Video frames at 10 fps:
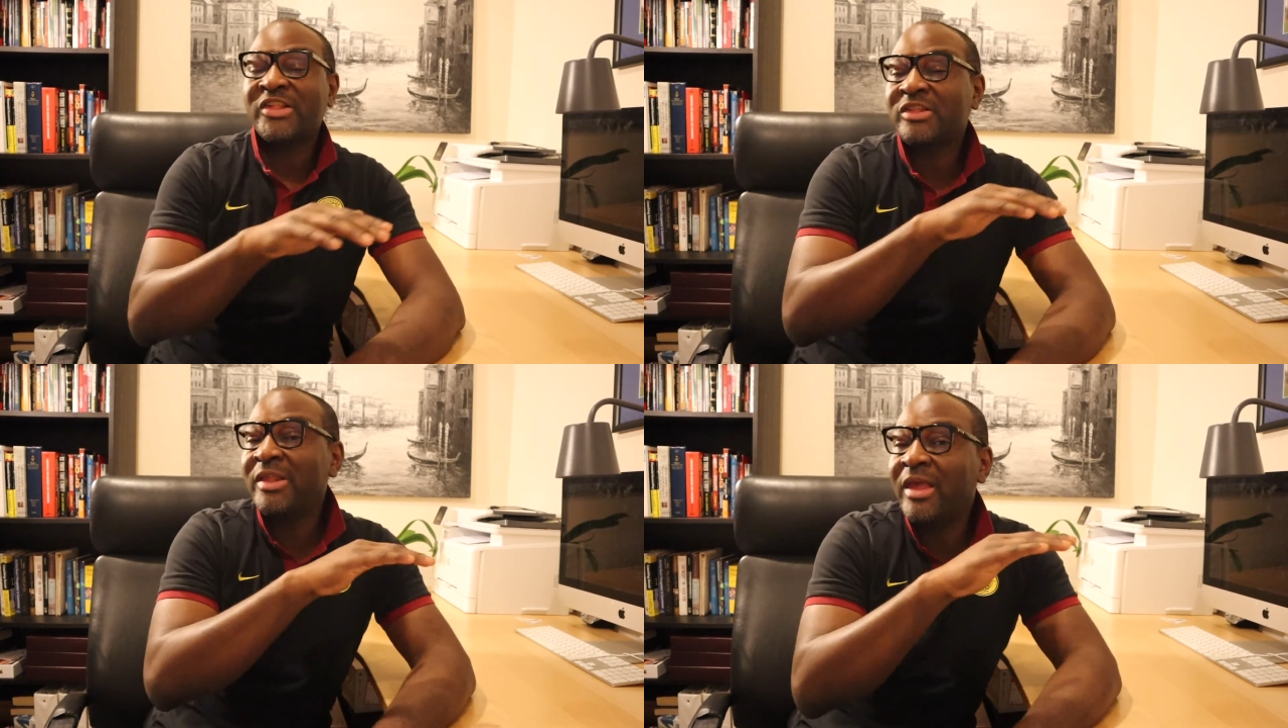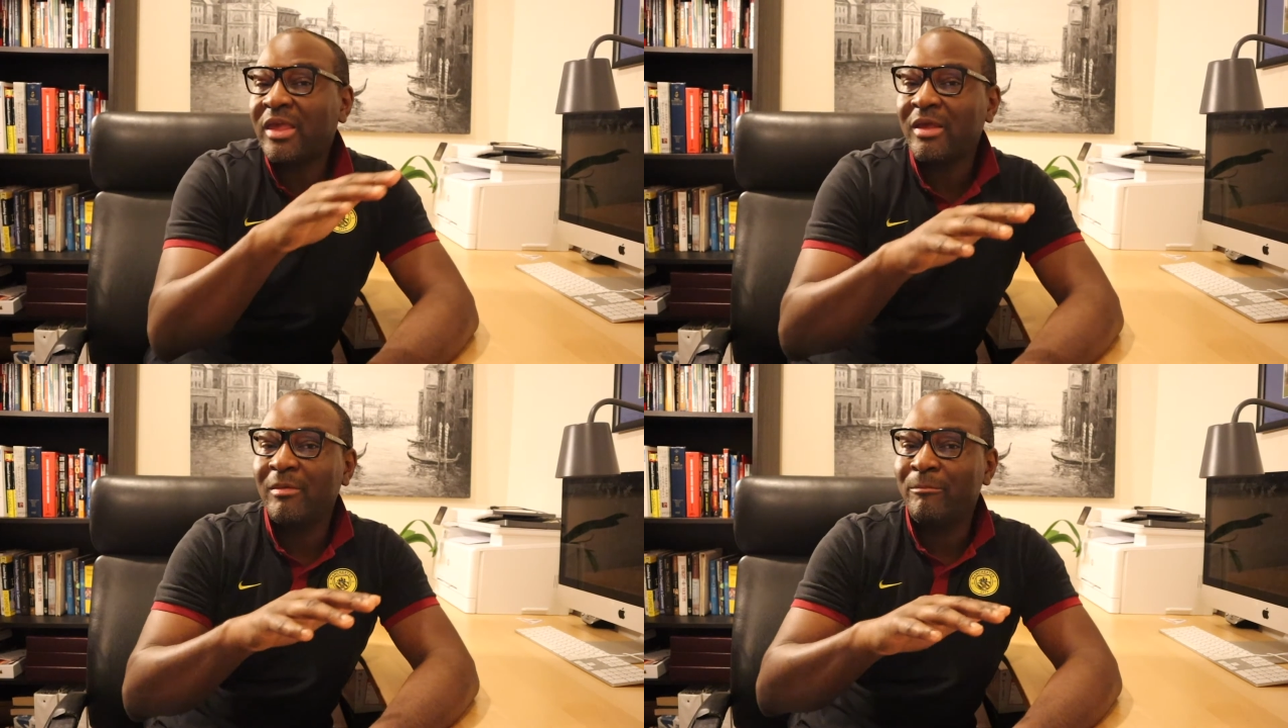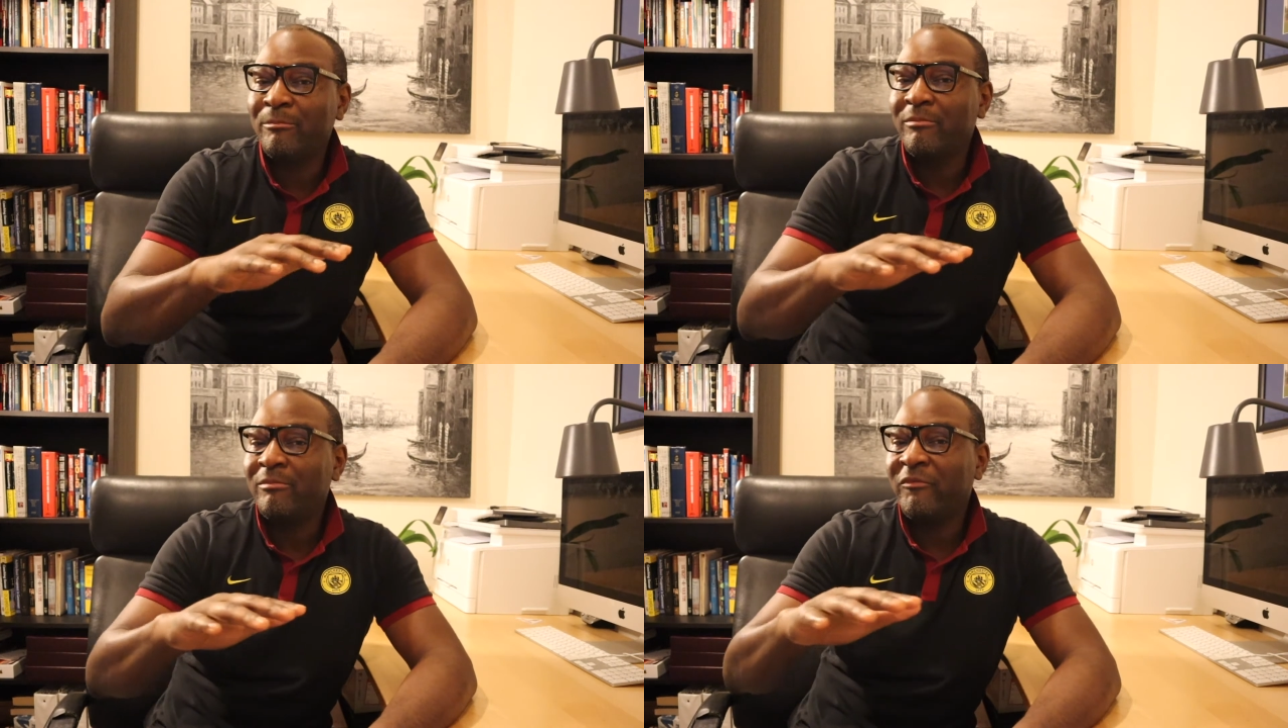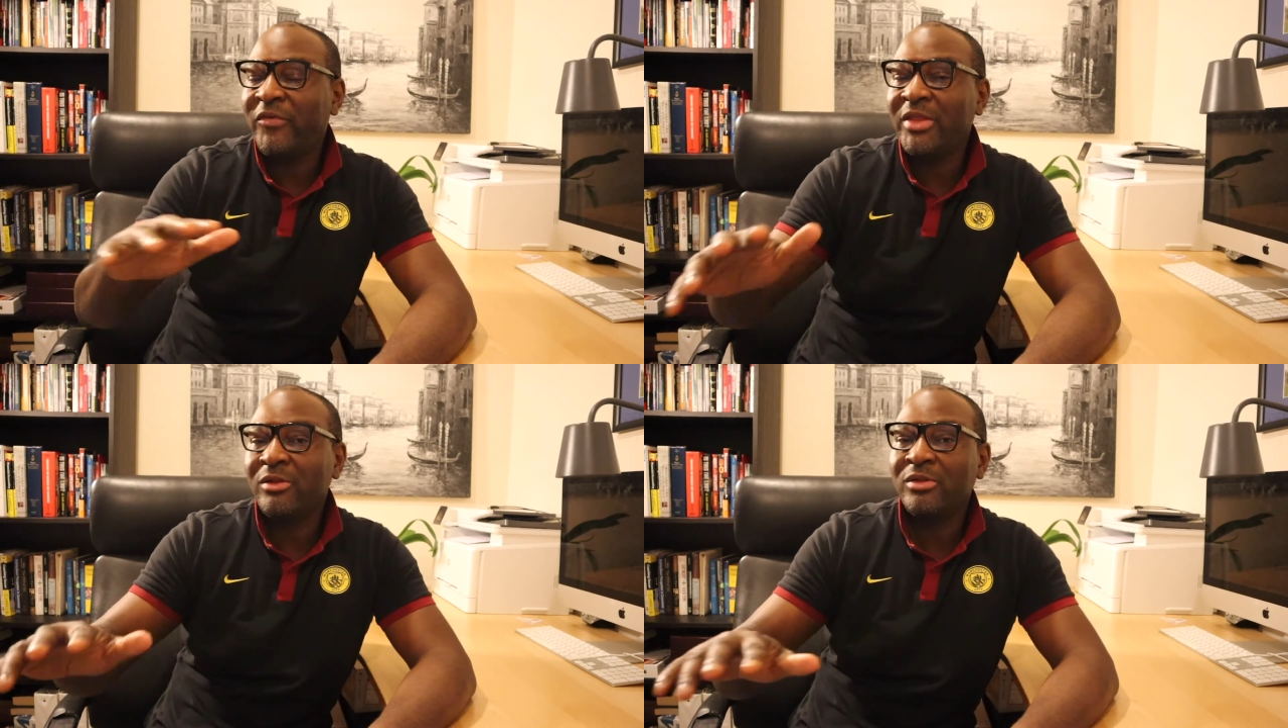slick
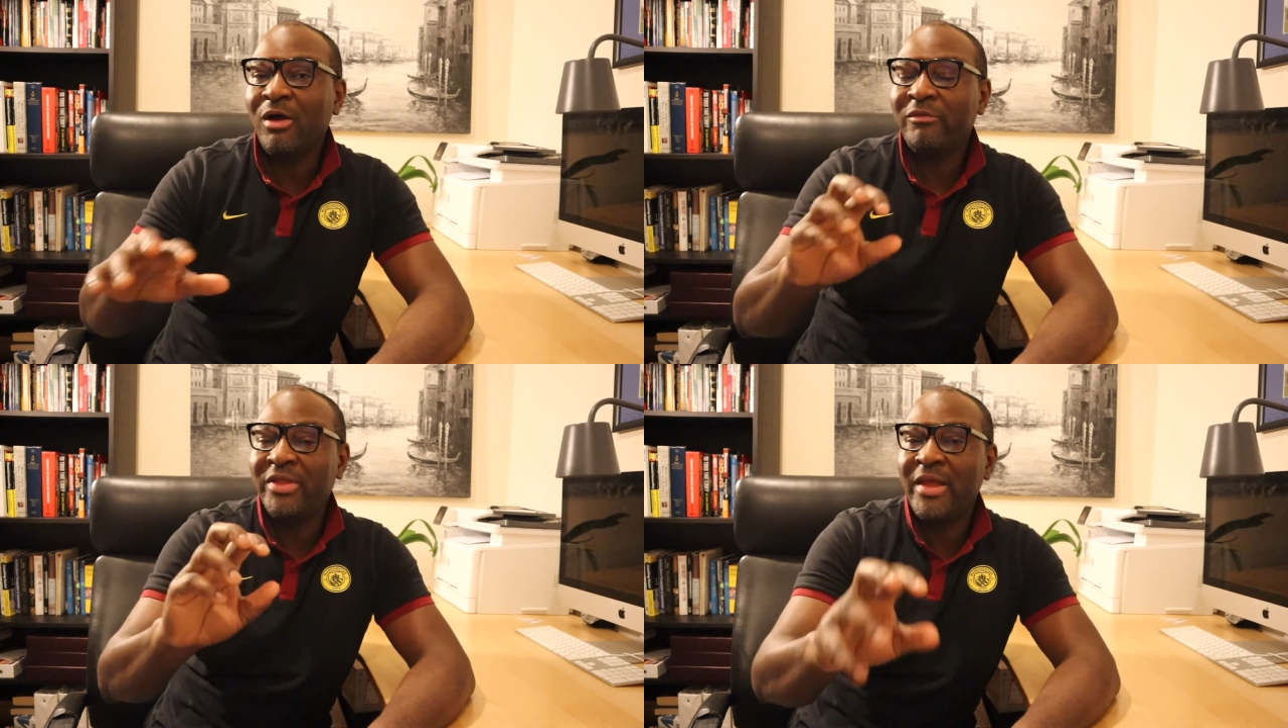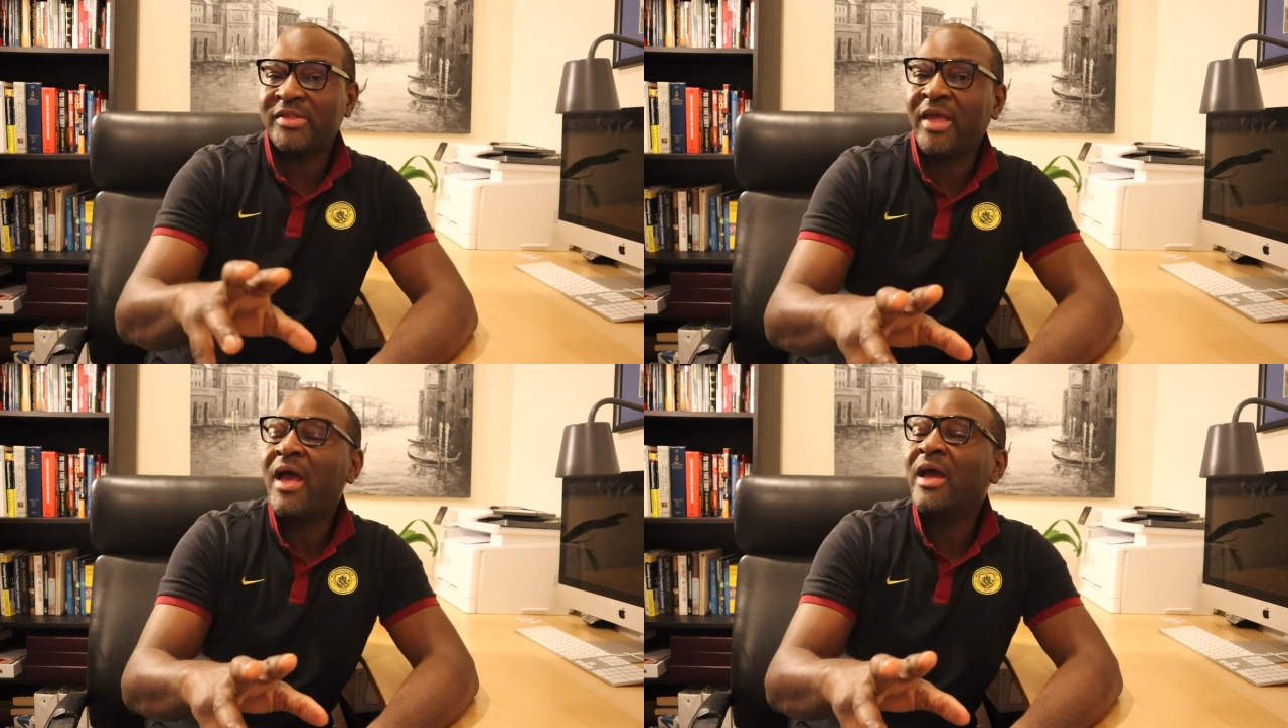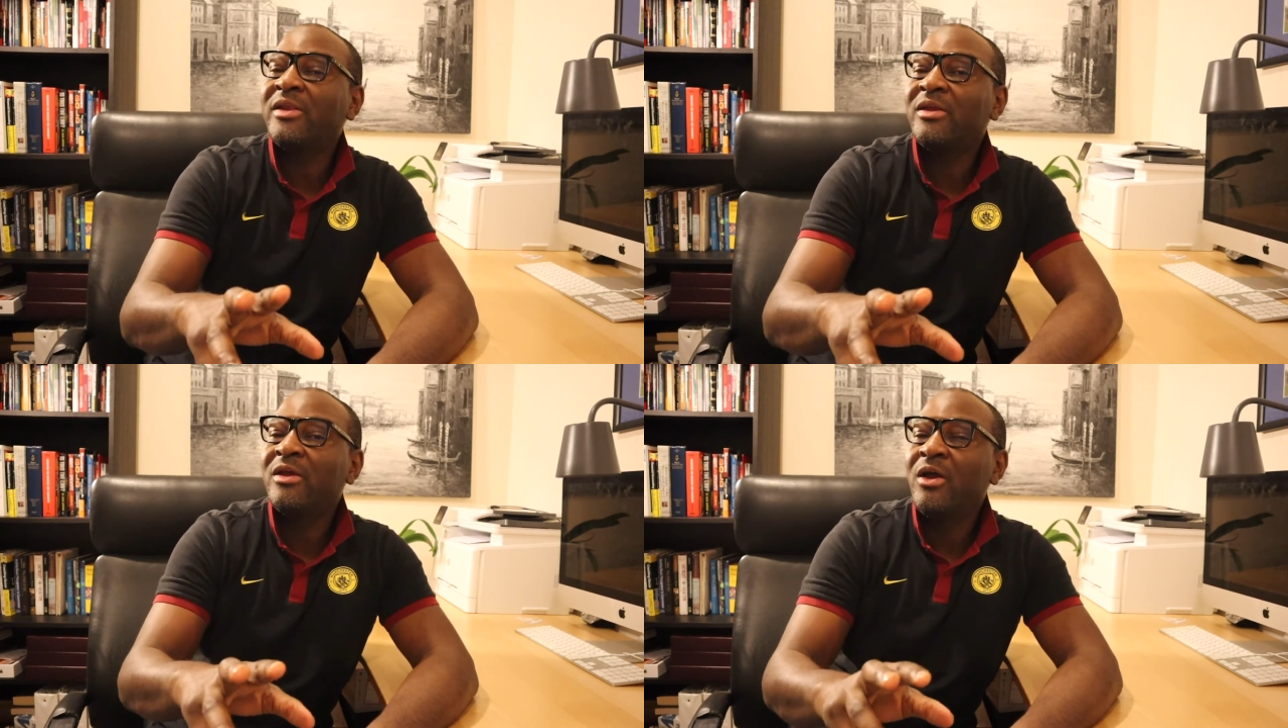field of the Etihad,